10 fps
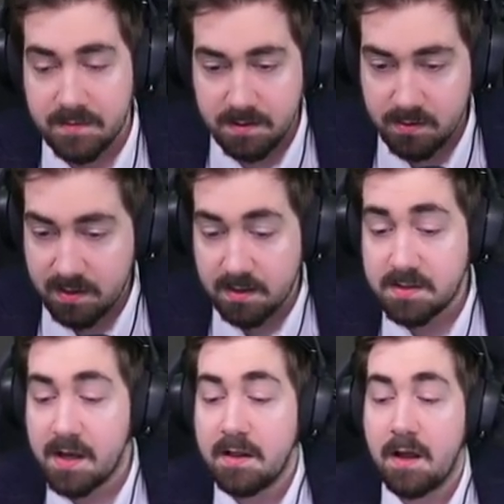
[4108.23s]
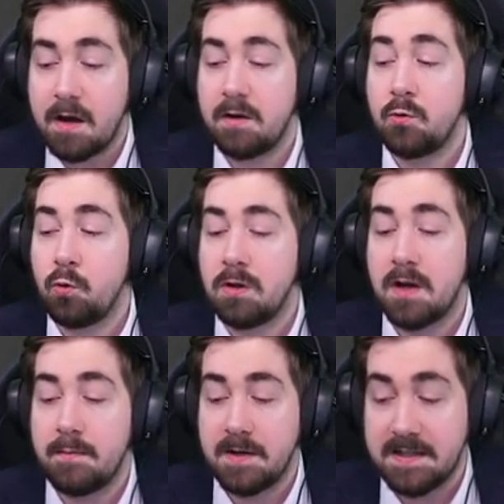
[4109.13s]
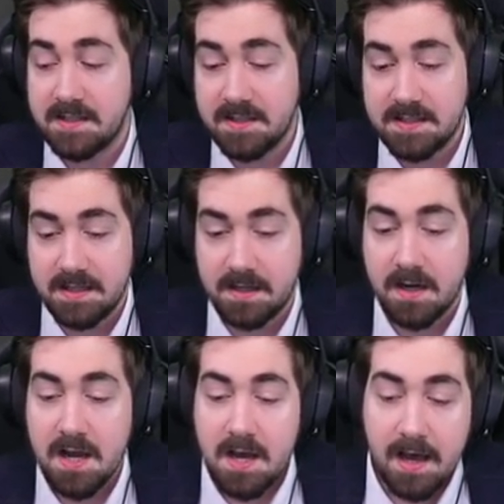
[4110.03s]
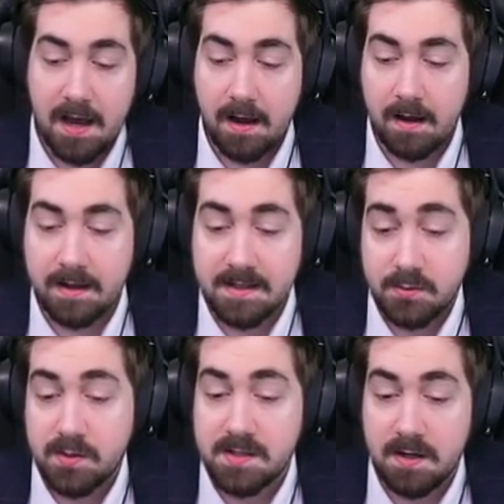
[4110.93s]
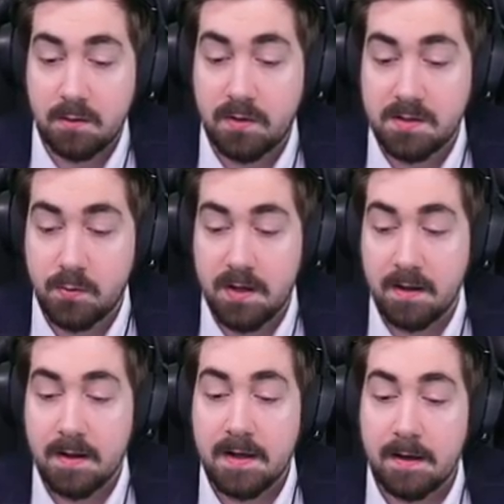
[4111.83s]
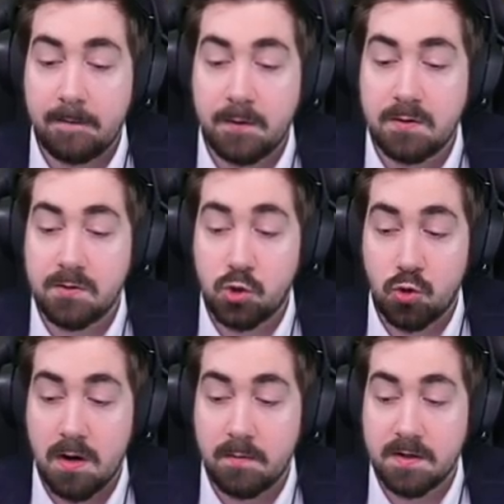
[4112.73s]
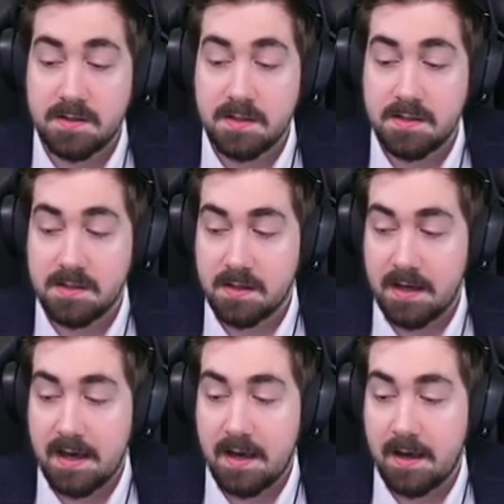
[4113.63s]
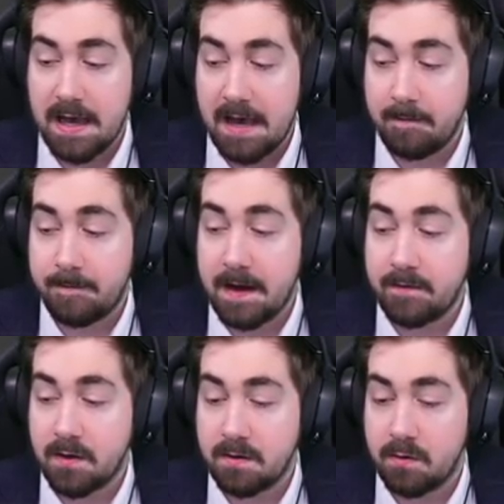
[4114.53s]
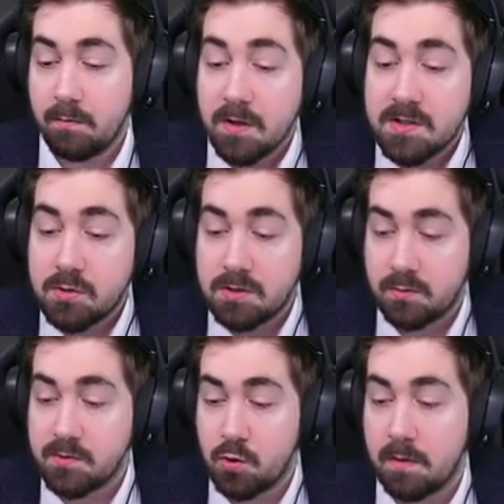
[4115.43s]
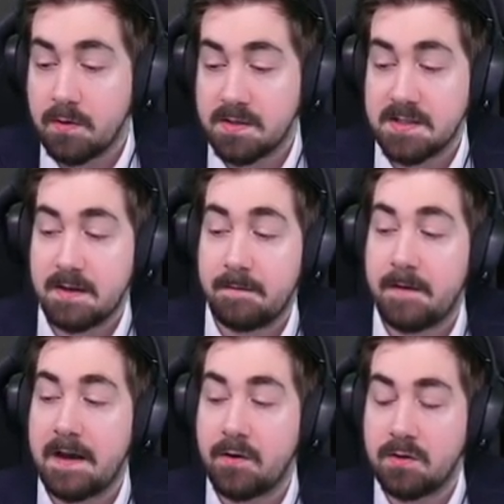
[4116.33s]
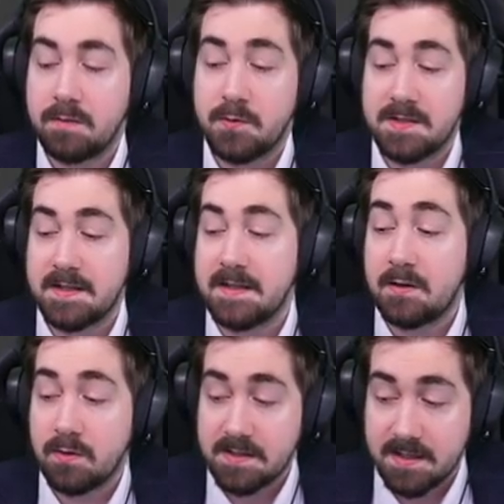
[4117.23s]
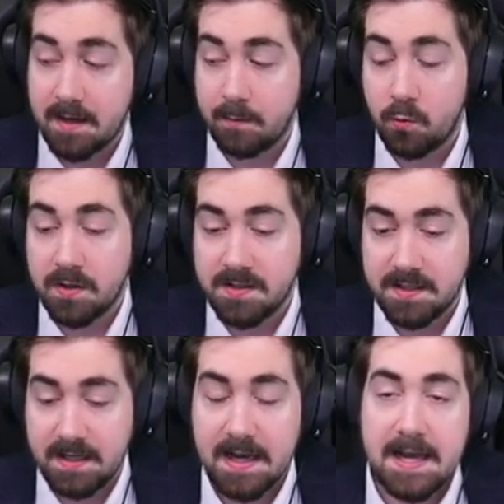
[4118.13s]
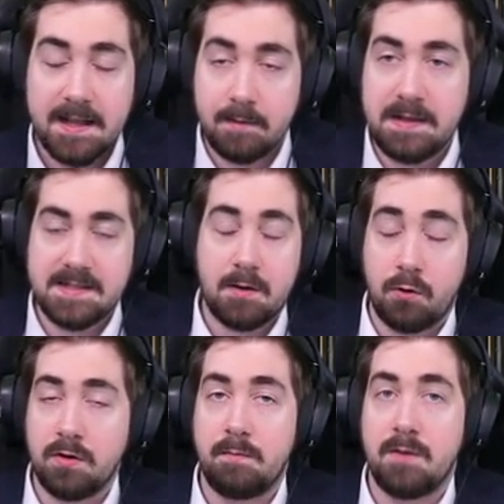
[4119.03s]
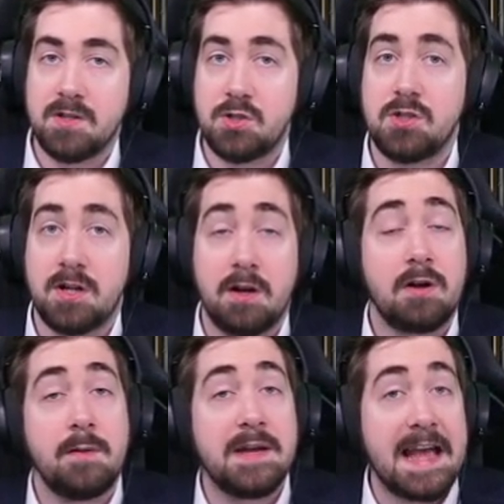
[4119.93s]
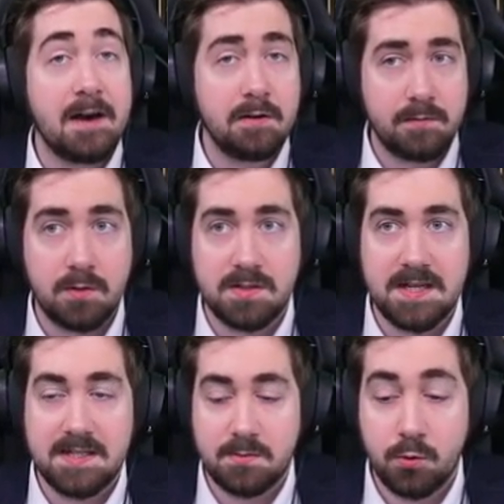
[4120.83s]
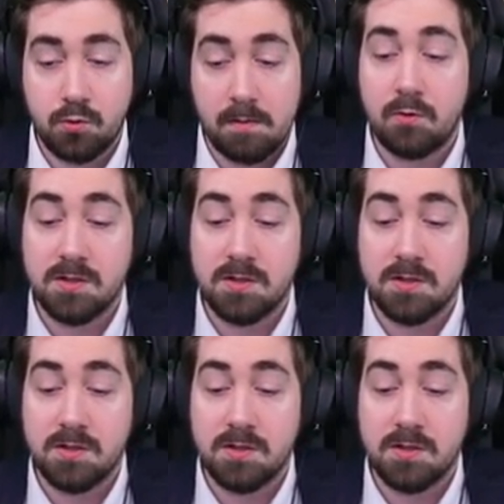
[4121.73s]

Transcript: So there's a lot of cool combinations here. This one's another one as well. If you do strong boxes, have 500 or monsters from strong boxes have 500% increased item quantity. That means that all the monsters that are coming out of those chests will drop more